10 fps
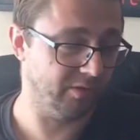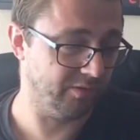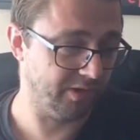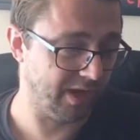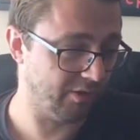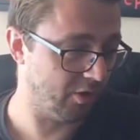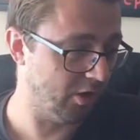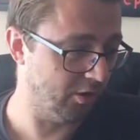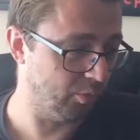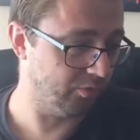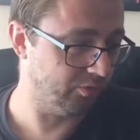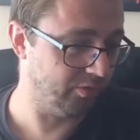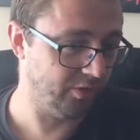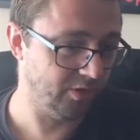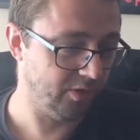the kind of collar was
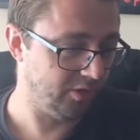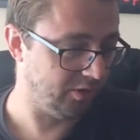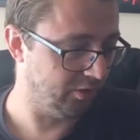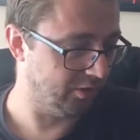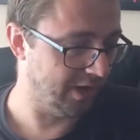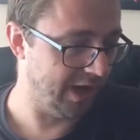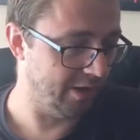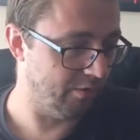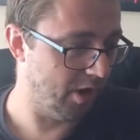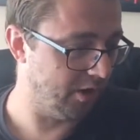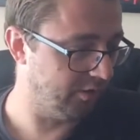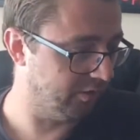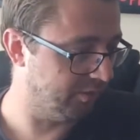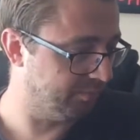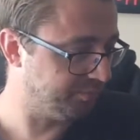lying around,
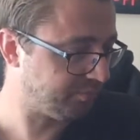and